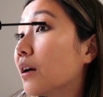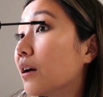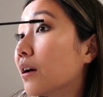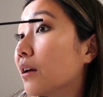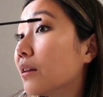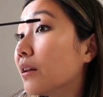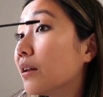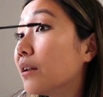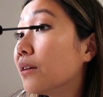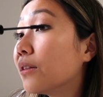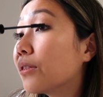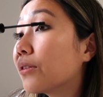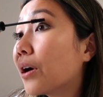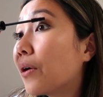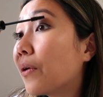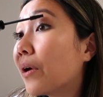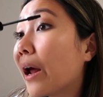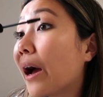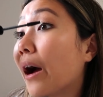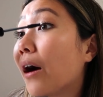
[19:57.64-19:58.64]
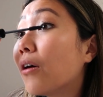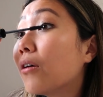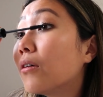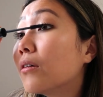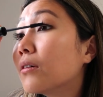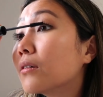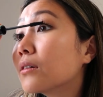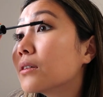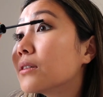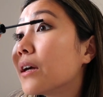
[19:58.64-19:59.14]
and then throw it
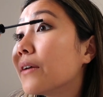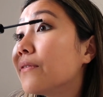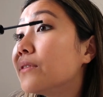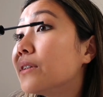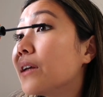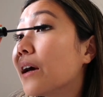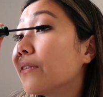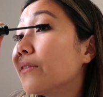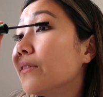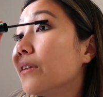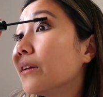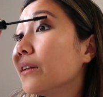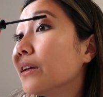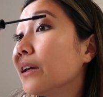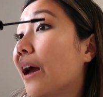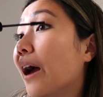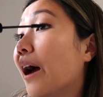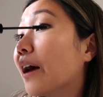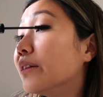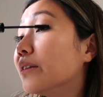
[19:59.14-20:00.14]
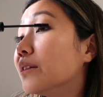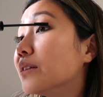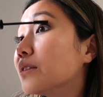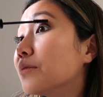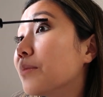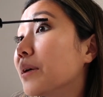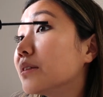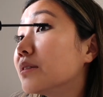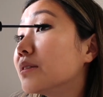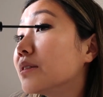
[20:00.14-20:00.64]
out? Because I've definitely had
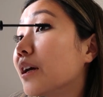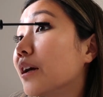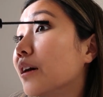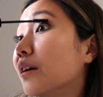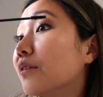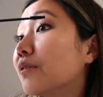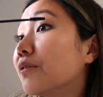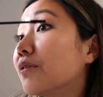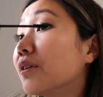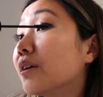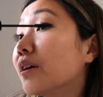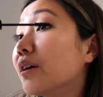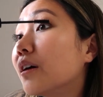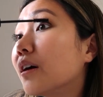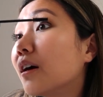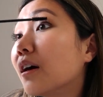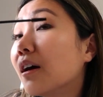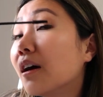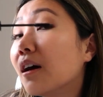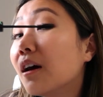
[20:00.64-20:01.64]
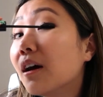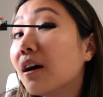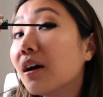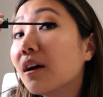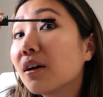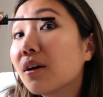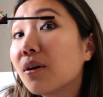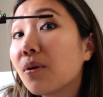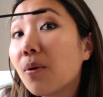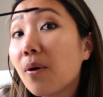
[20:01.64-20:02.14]
this mascara for
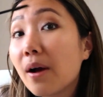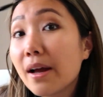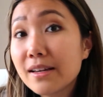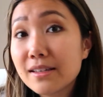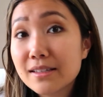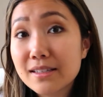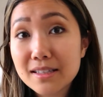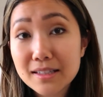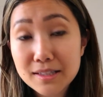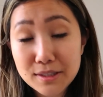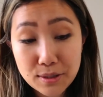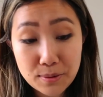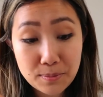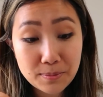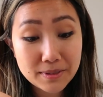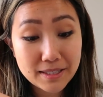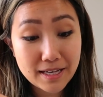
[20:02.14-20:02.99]
quite some